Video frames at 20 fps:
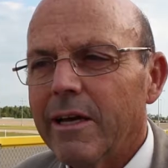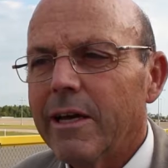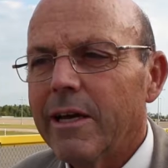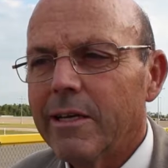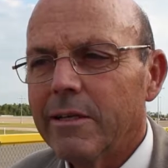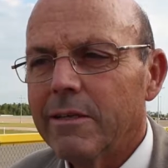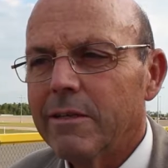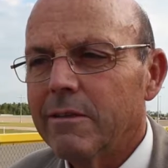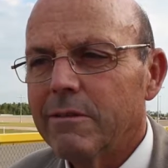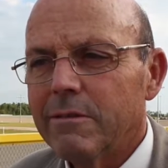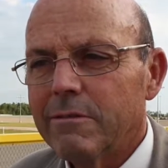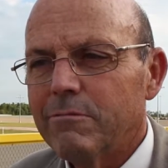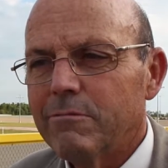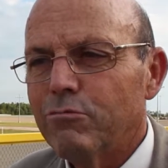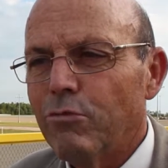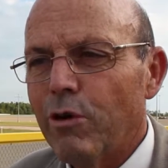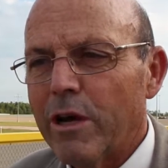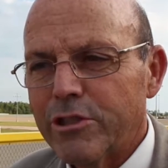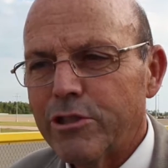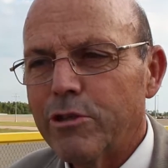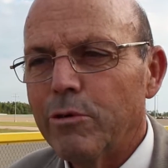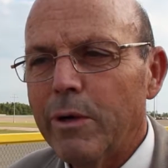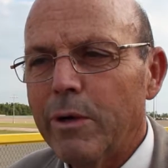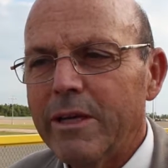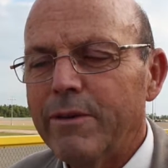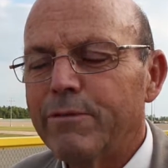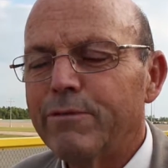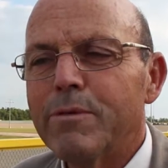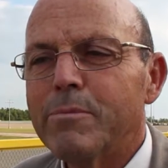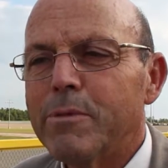and rush
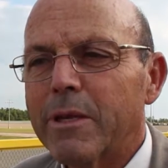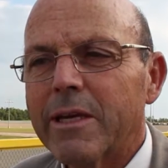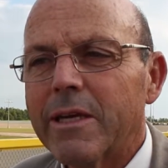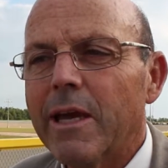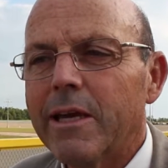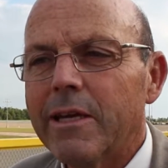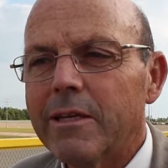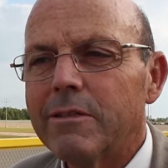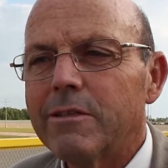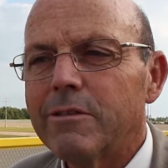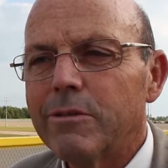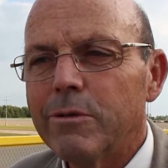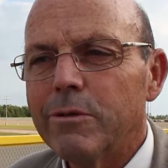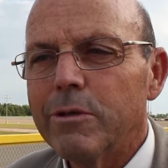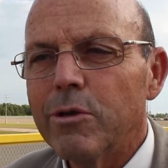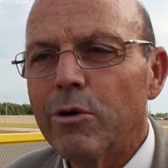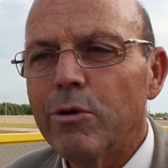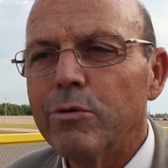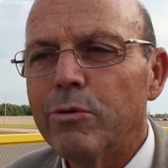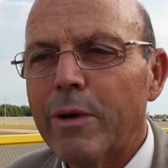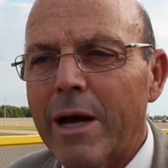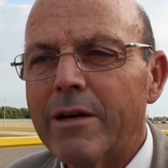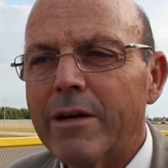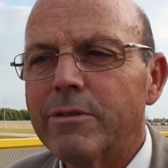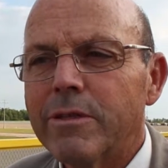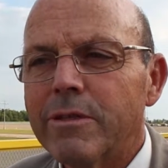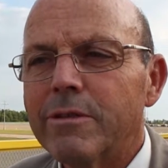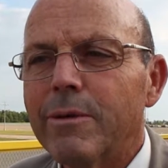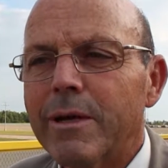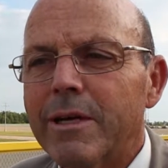away from the gate to go
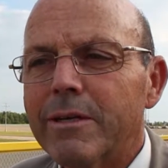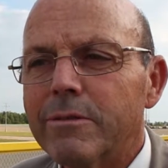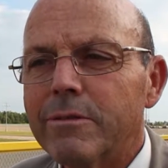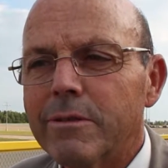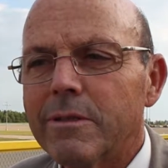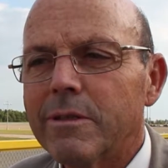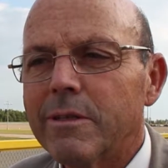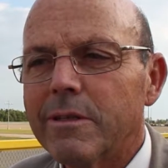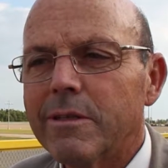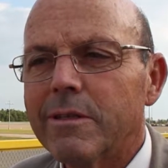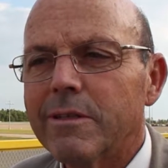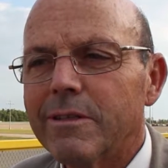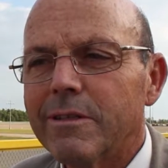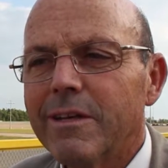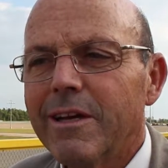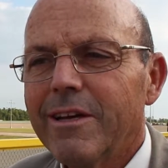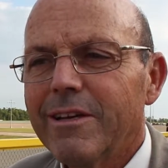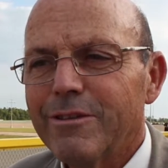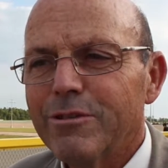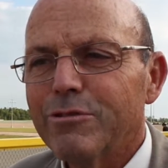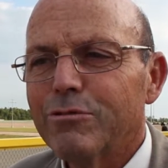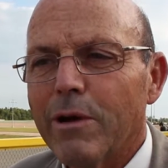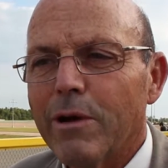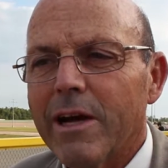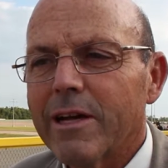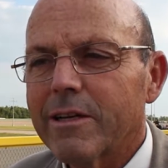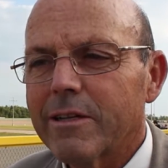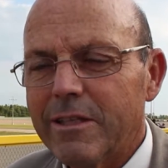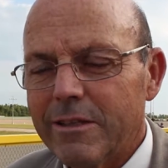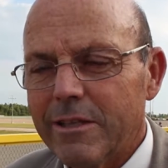round and round the
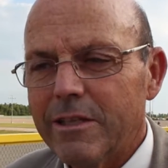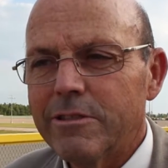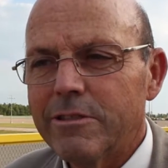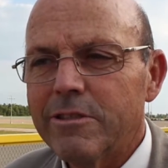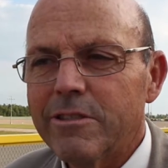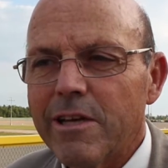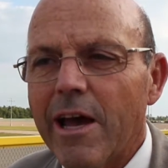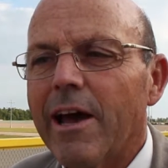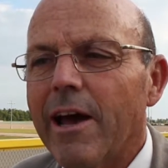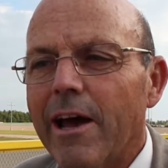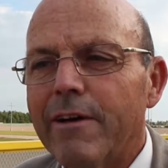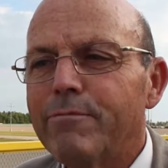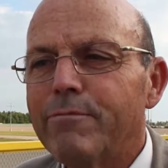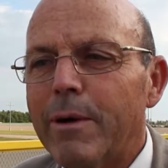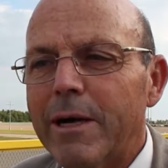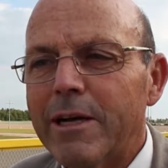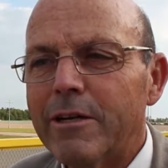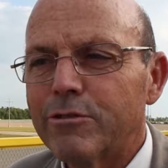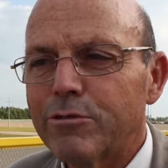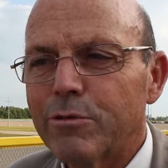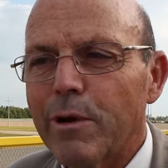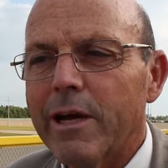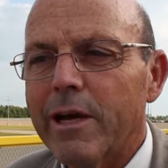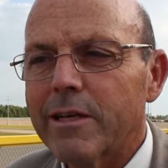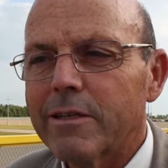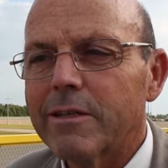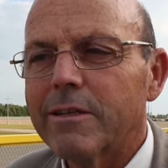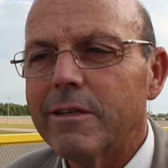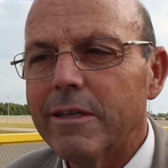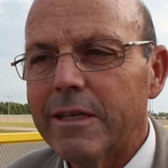track. This is a half-mile
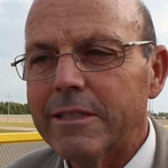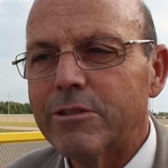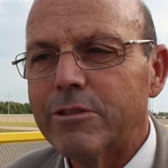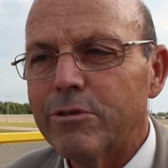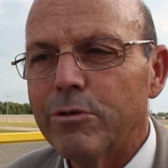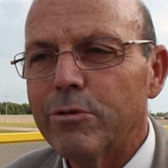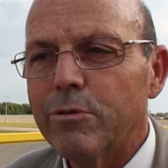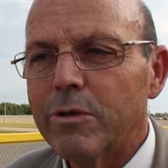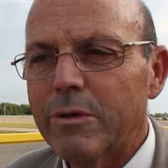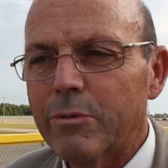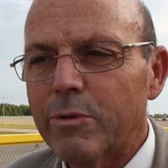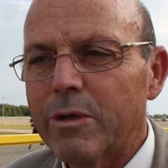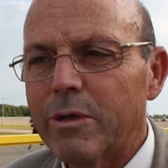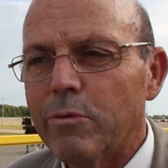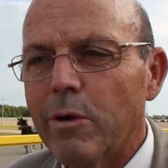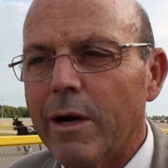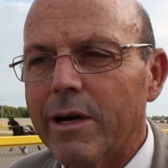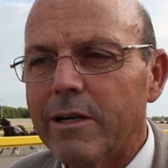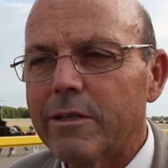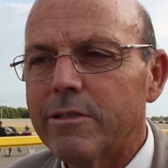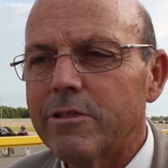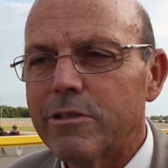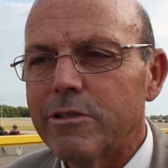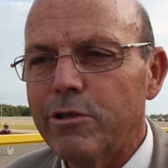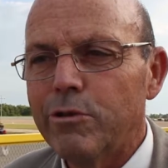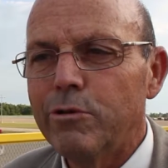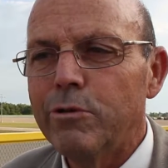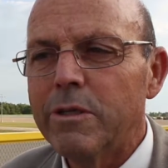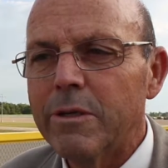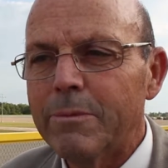track, and so it requires
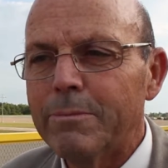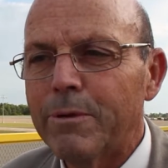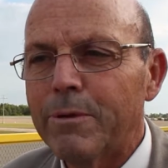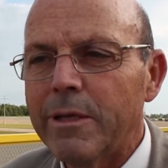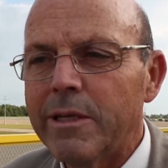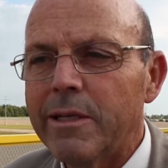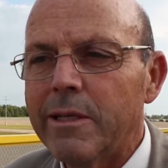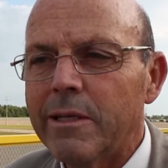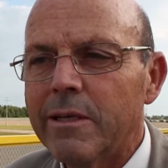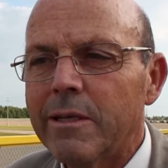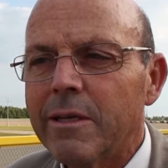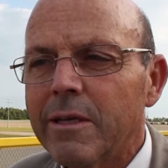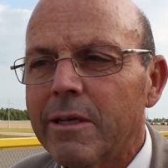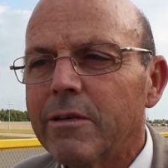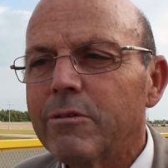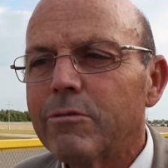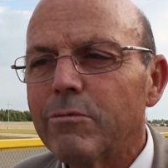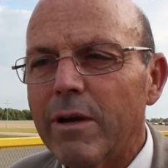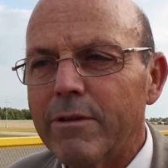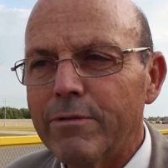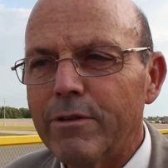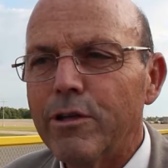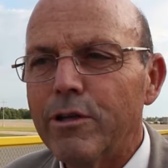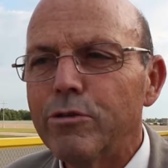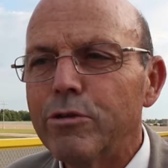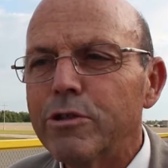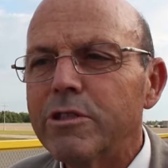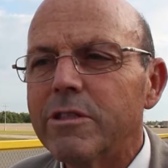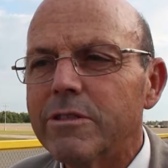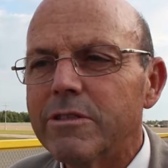2 complete
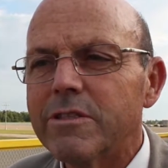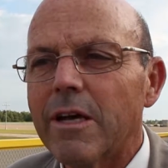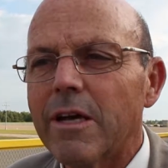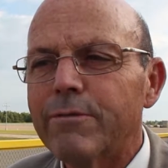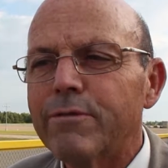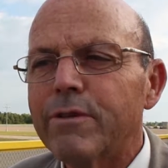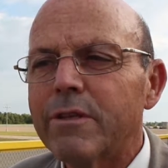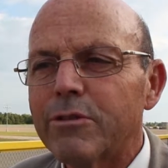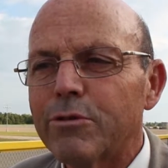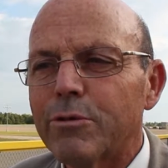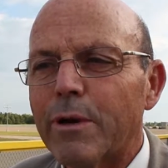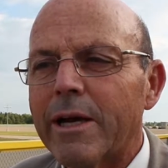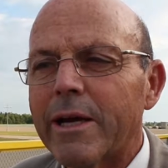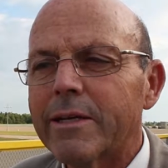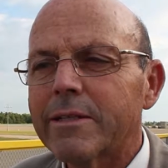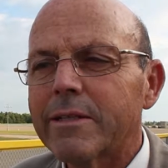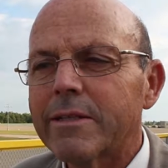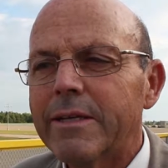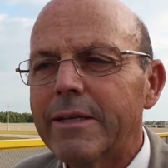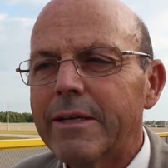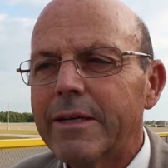revolutions of the track